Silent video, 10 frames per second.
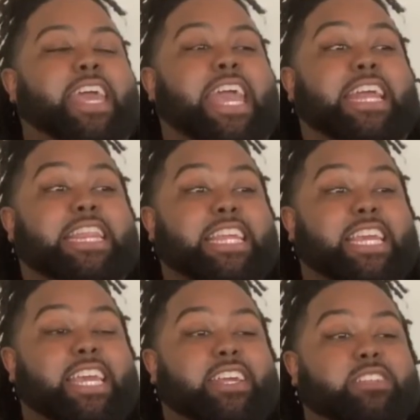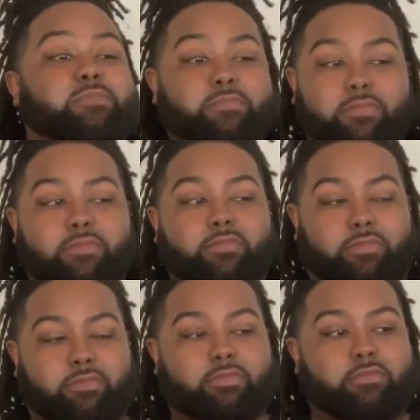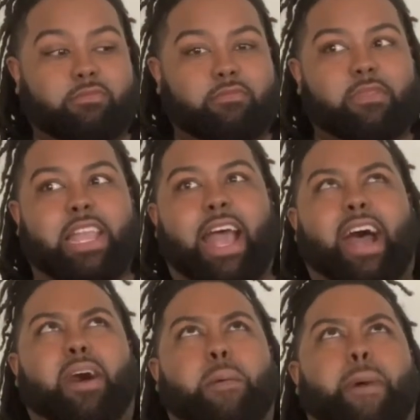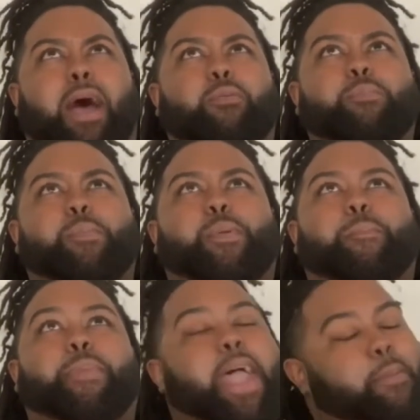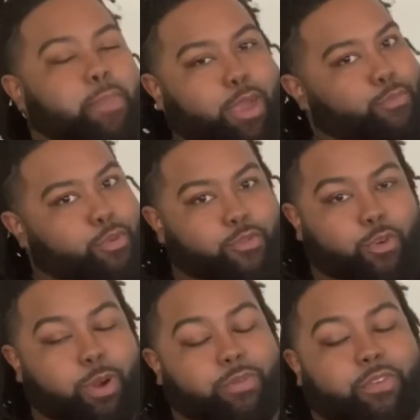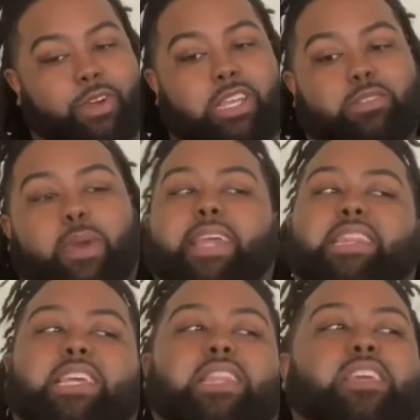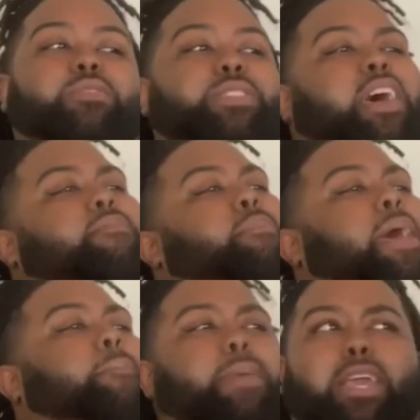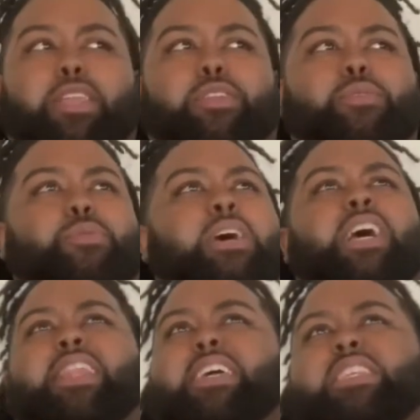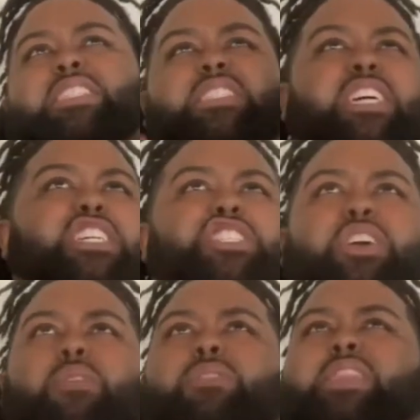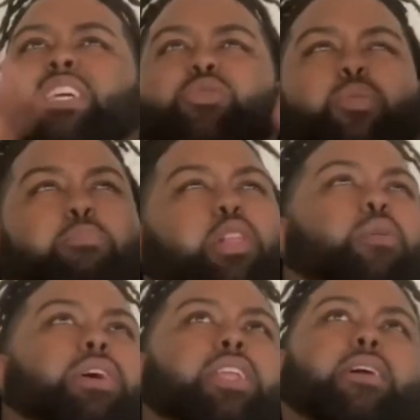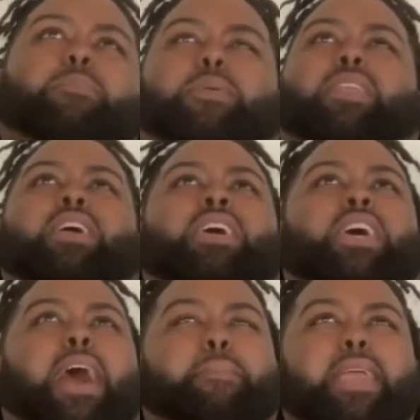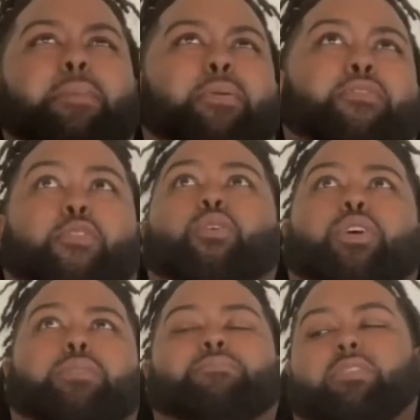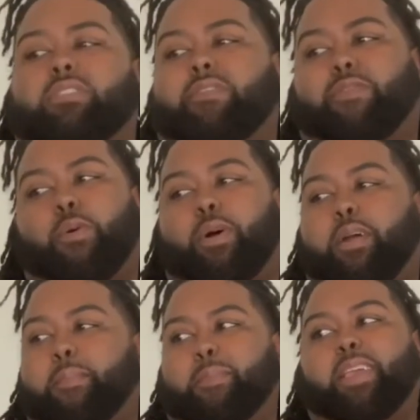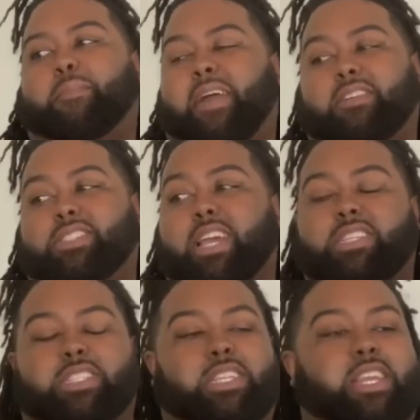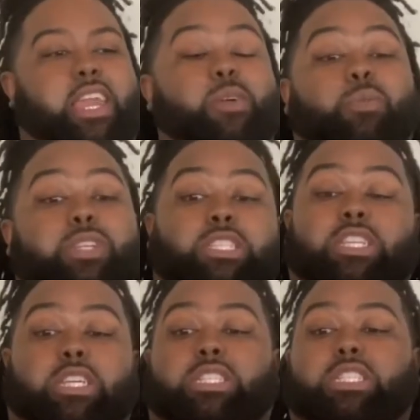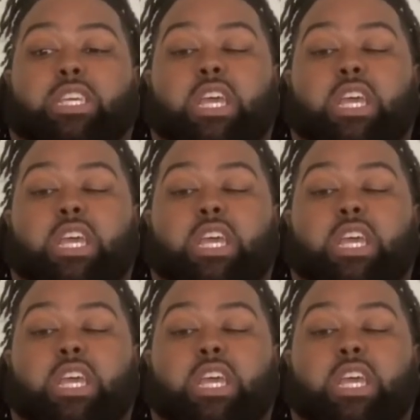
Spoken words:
And then I remember Batman performed for us. Back then, they used to have Batman do like the stunt show, and things were blowing up. And I mean, he performed for me and Michael Jackson. It was just,